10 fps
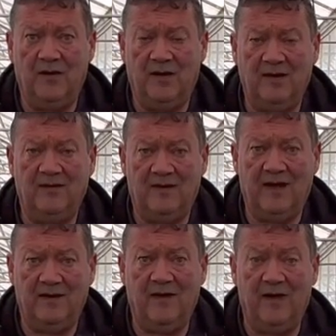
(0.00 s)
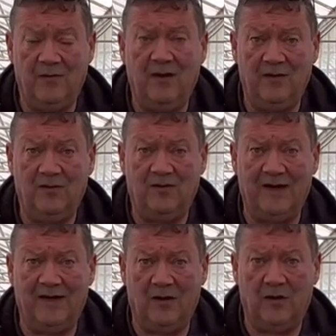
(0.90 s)
They stand out, they really do
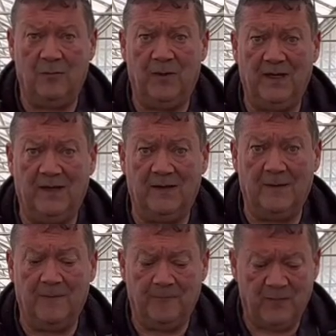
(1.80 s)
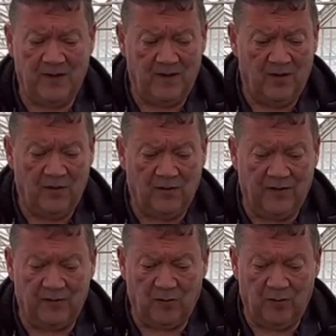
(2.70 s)
stand out like a beacon. So
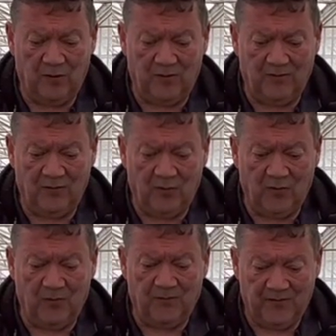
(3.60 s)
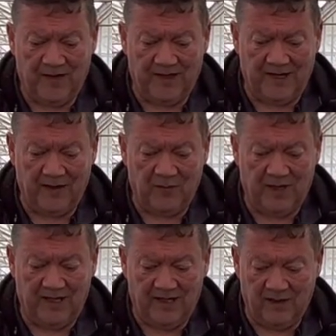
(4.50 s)
that's what we're looking for. Now
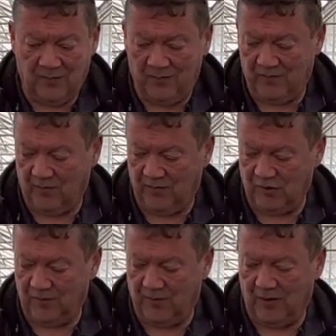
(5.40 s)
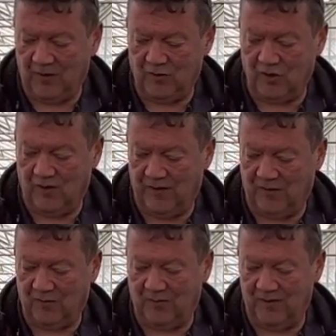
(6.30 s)
here we've got the Chipola giant.
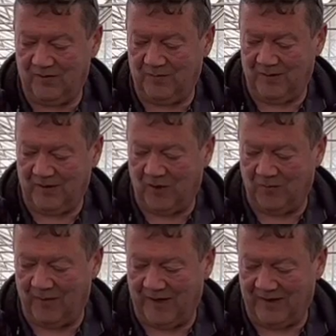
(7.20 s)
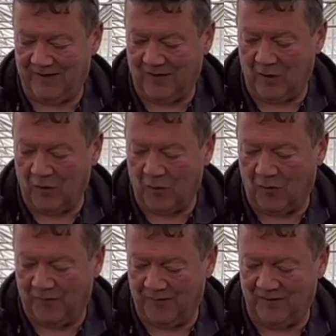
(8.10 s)
This one been cut back a
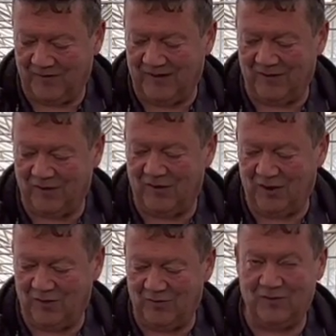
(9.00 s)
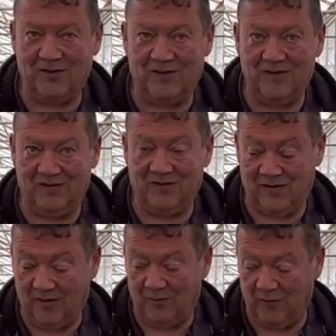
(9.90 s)
lot. This gets huge. This is
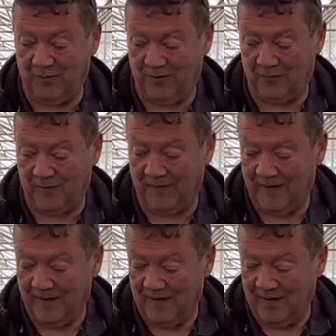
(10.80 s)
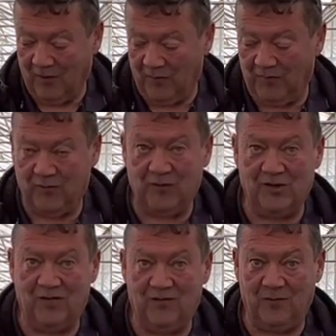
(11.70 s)
a real big one. Well, that's
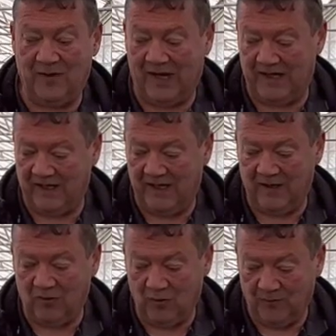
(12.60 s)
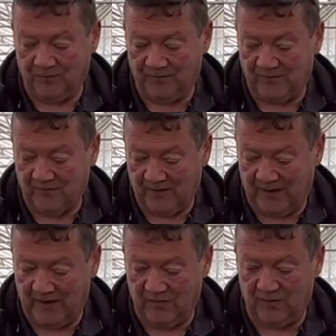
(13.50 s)
originally from Alan Hindle,
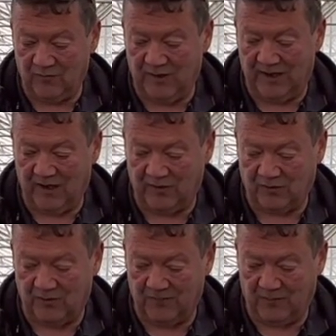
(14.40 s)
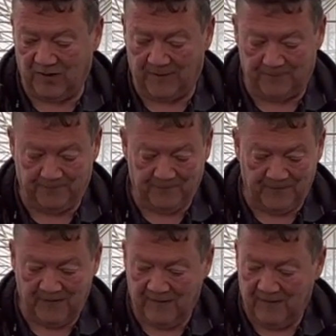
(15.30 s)
and it's a really large growing plant.
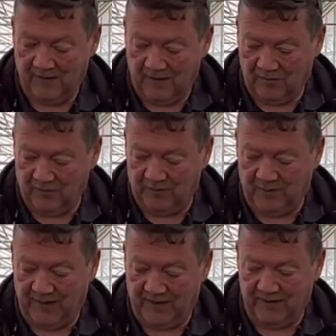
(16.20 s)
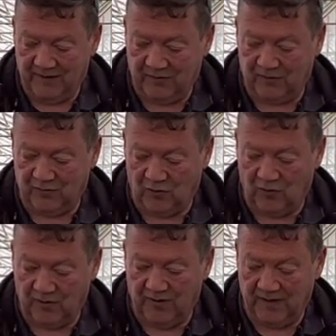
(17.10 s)
So it's big,
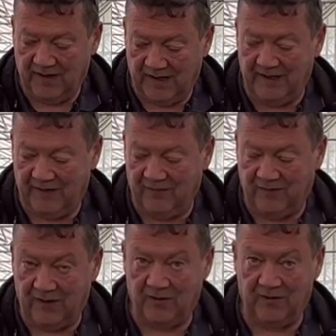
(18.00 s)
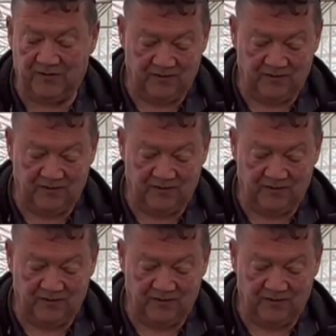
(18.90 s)
strong, and it's vigorous.